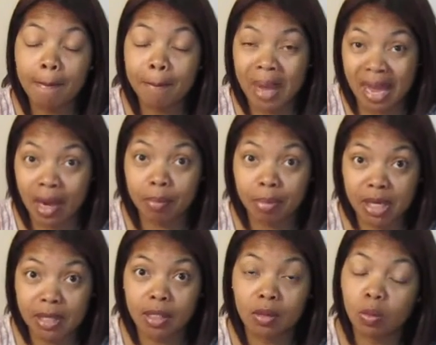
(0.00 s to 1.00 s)
band
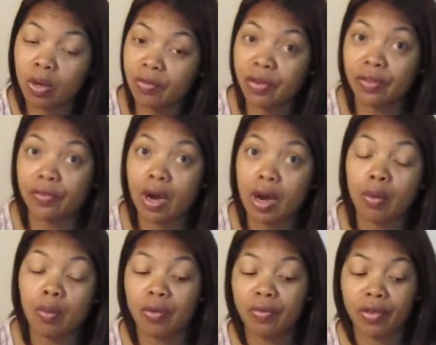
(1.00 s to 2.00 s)
pieces, one for the front
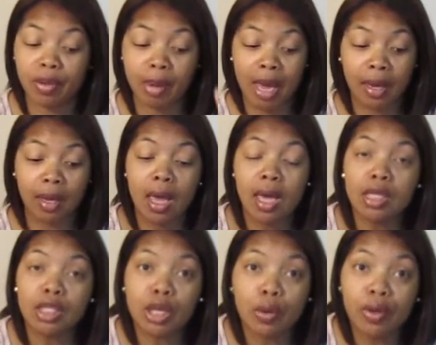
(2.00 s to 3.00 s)
and one for the back.
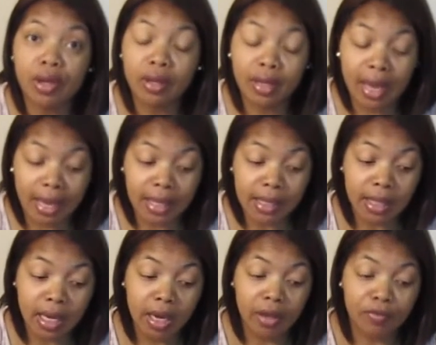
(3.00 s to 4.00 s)
So like I
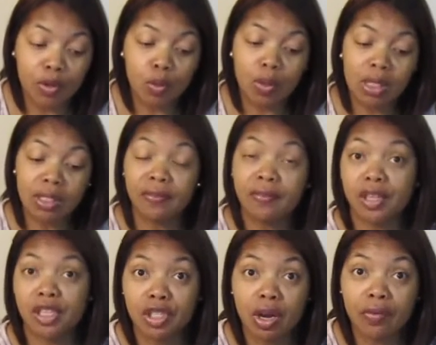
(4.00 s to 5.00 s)
said, if you want to
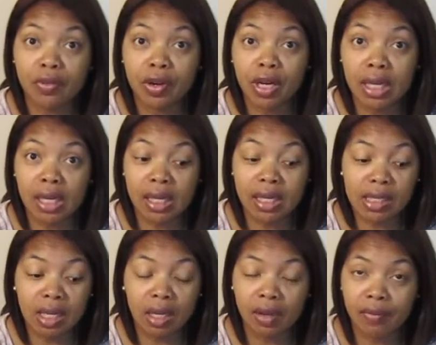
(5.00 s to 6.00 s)
finish off your ends
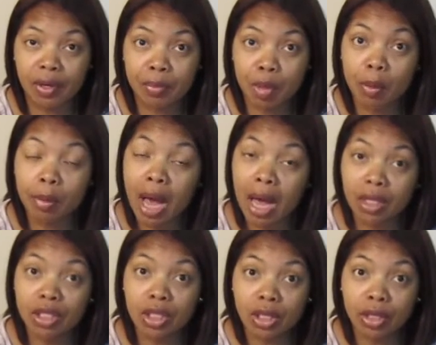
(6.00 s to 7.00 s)
and give it a more
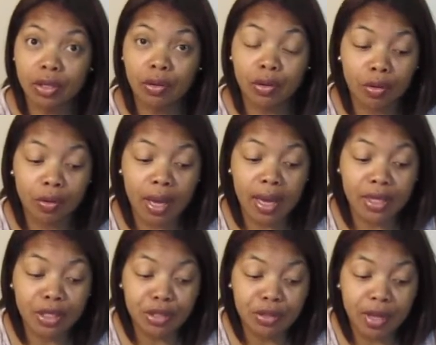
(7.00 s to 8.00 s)
polished look, you can go ahead
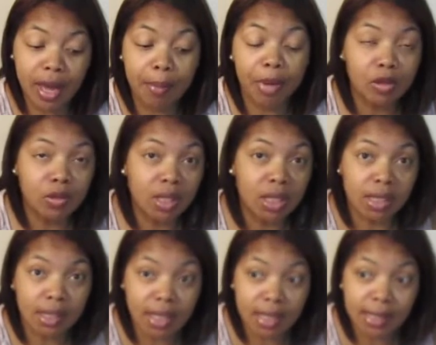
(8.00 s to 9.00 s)
and do that by using the
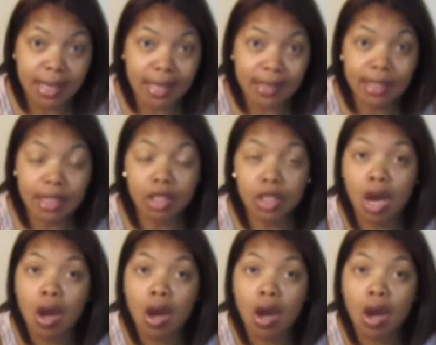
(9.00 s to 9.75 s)
zigzag stitch,